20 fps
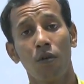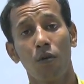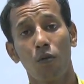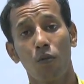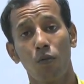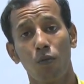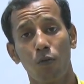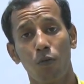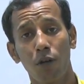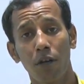
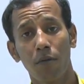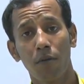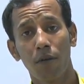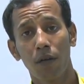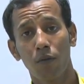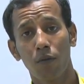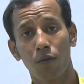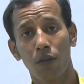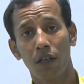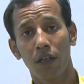whenever
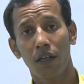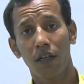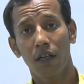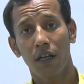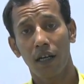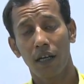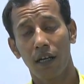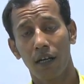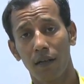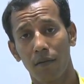we
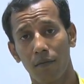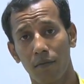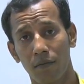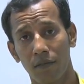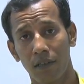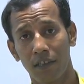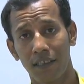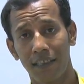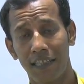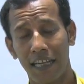are
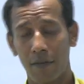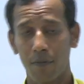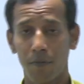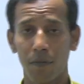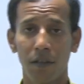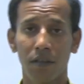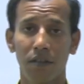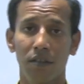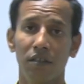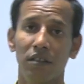that
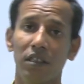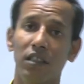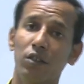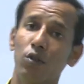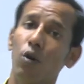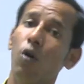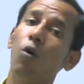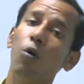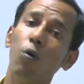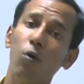means this
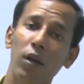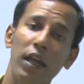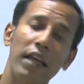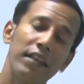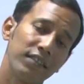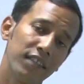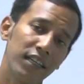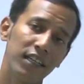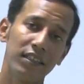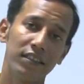whole
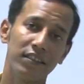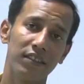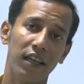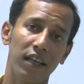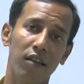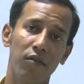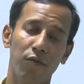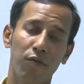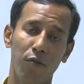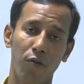ASIC
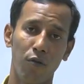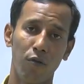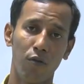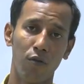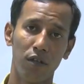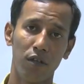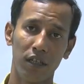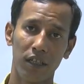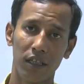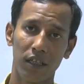design flow
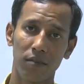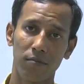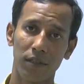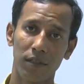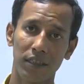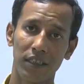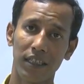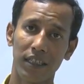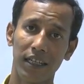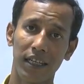is
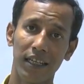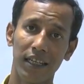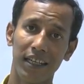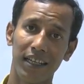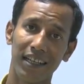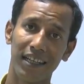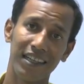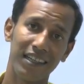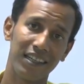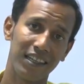basically
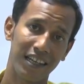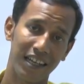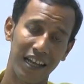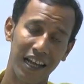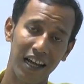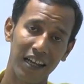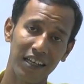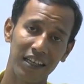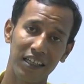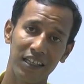
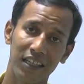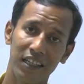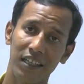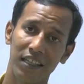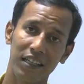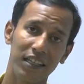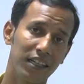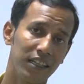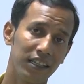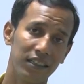run in a
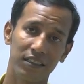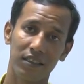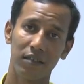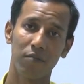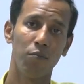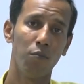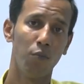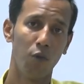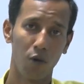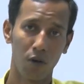recursive
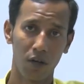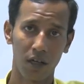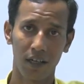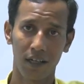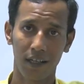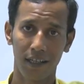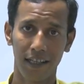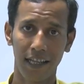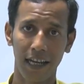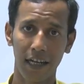mode.
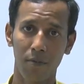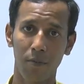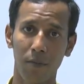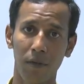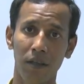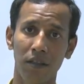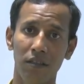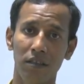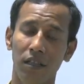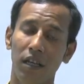That
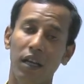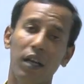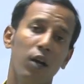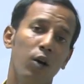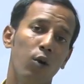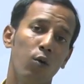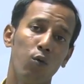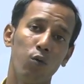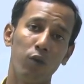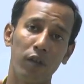means
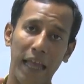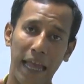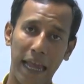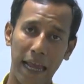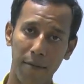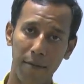we have